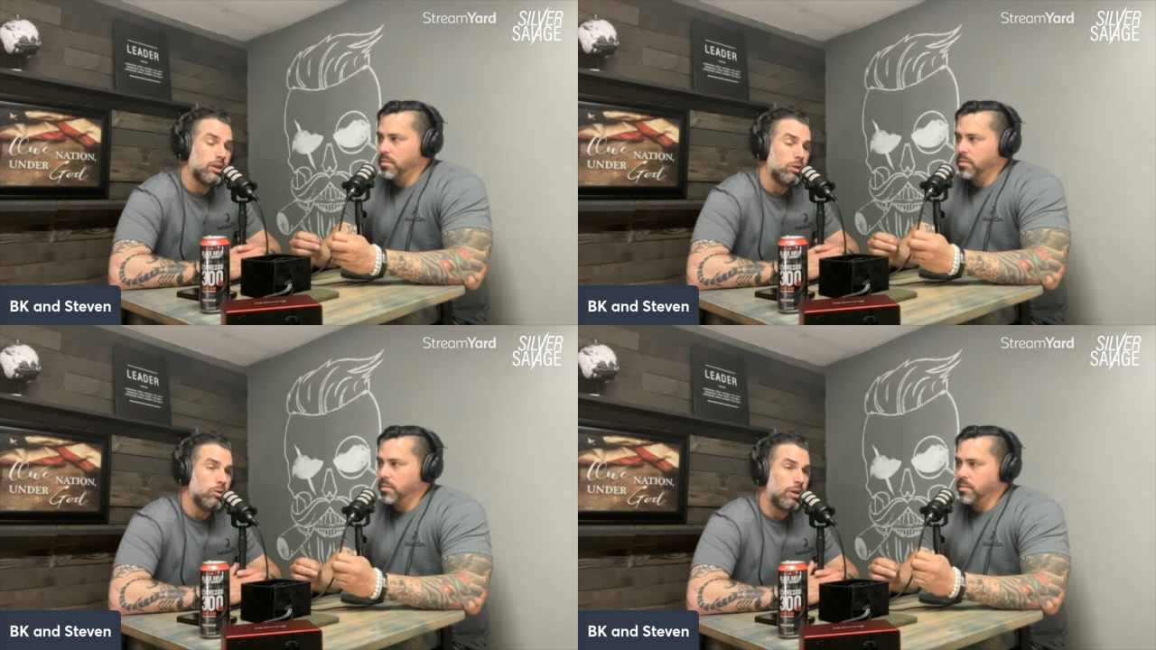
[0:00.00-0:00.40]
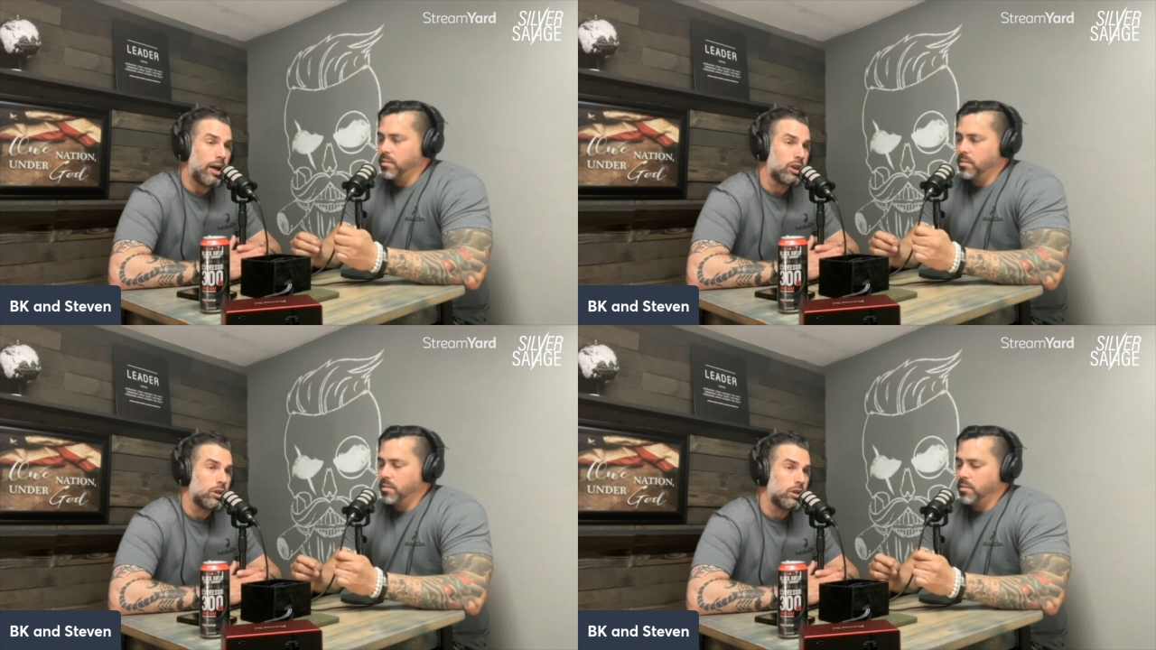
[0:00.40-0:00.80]
Speaker 1: to
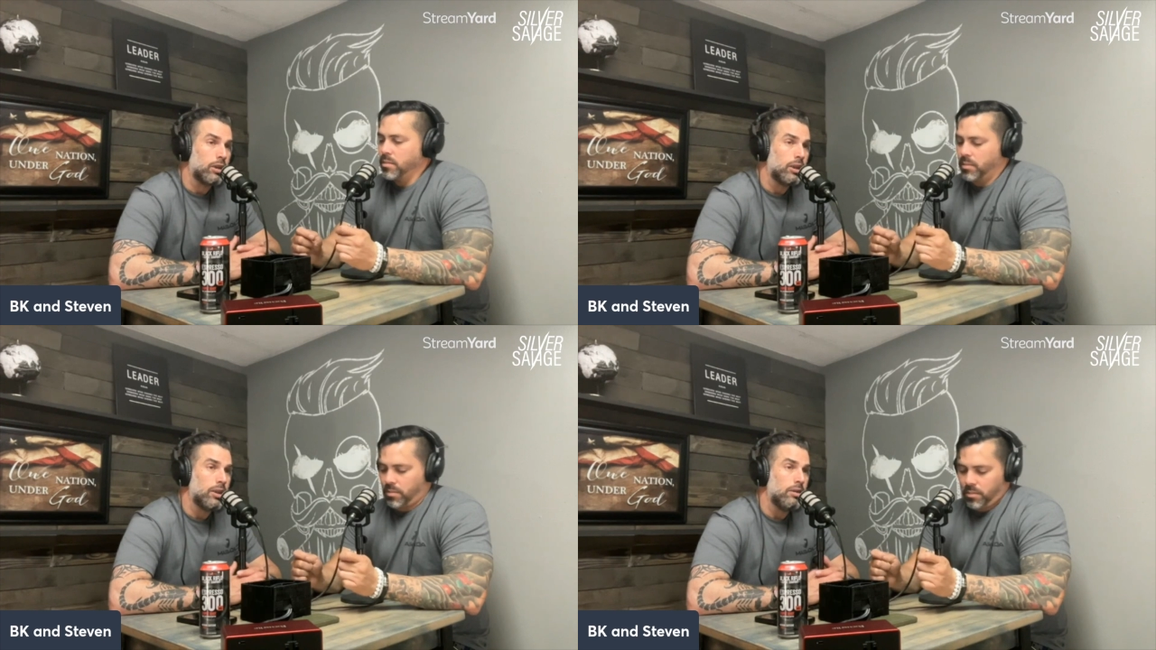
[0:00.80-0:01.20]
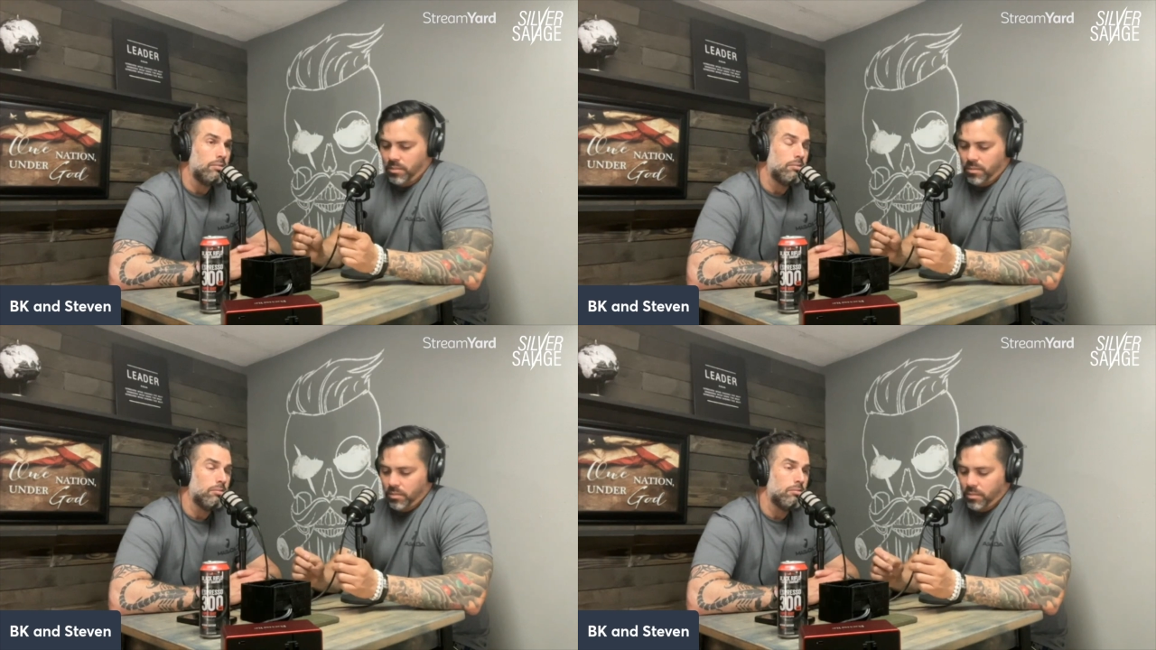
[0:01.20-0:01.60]
actually
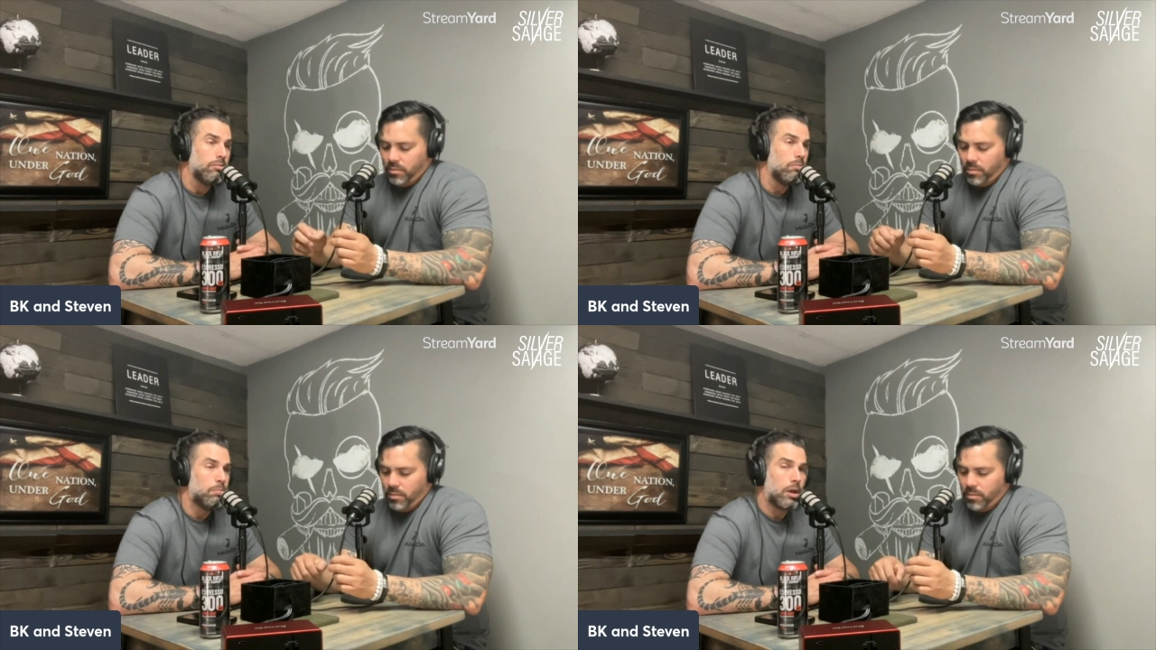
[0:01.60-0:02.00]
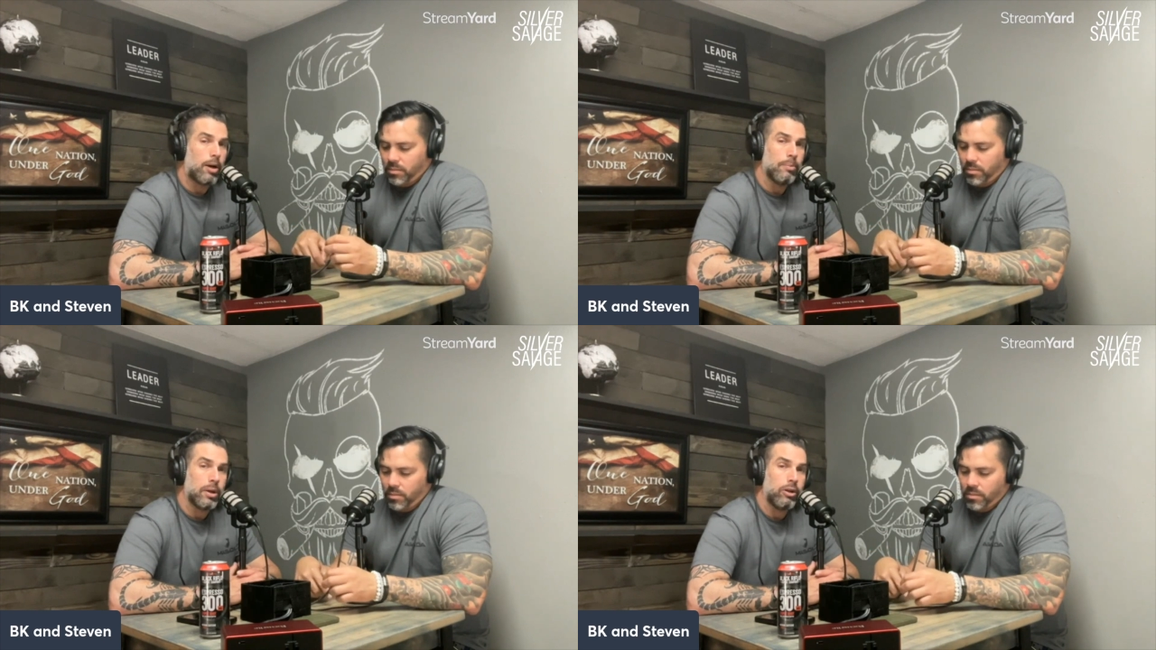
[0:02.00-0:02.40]

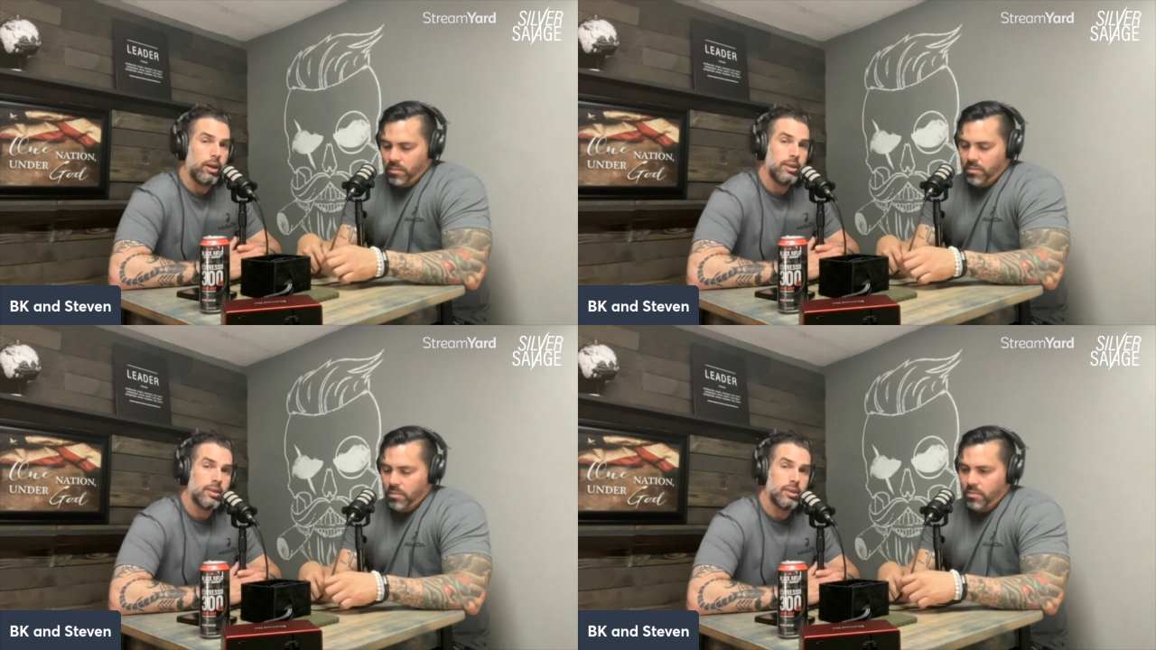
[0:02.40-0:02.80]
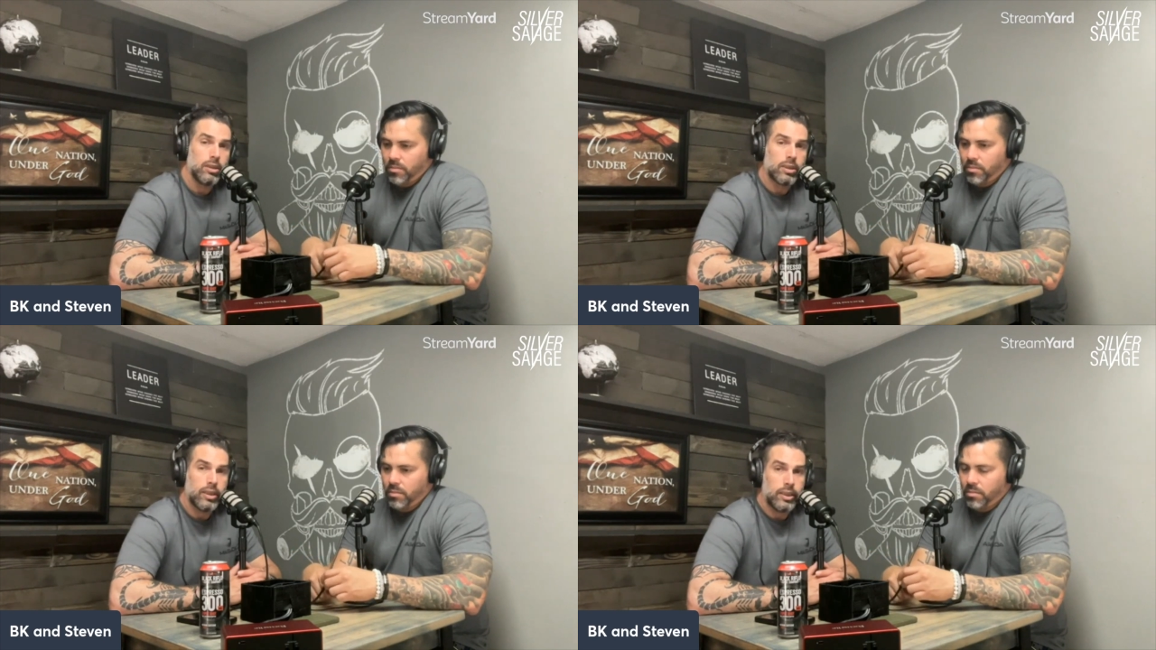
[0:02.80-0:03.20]
prompt our
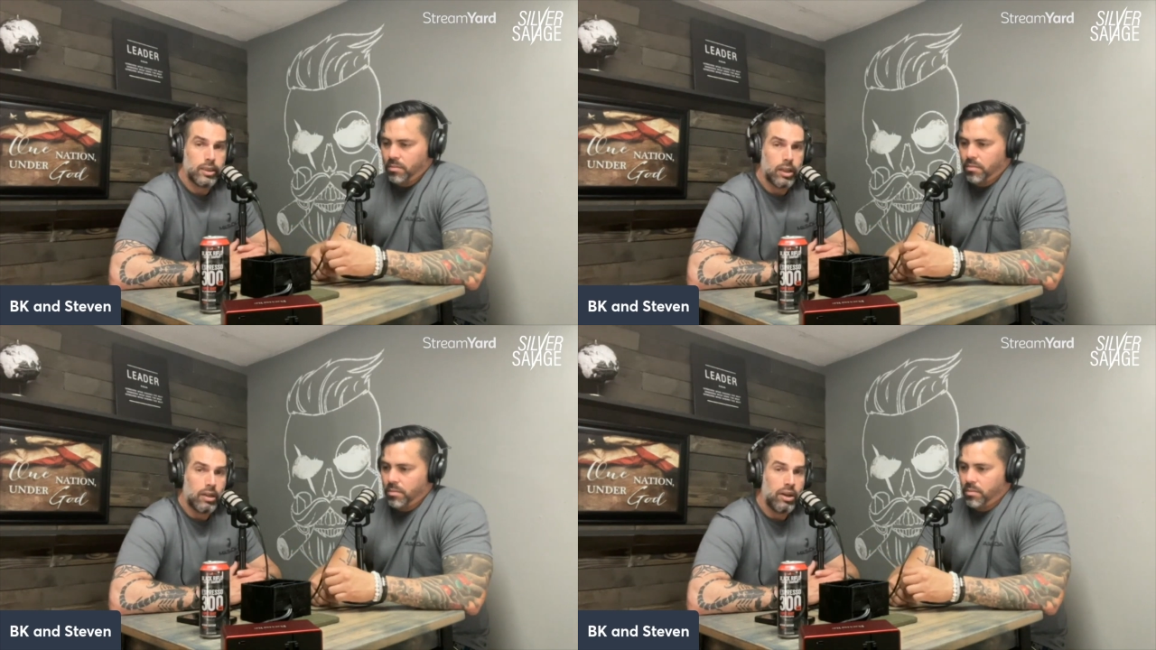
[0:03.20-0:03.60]
listeners and uh,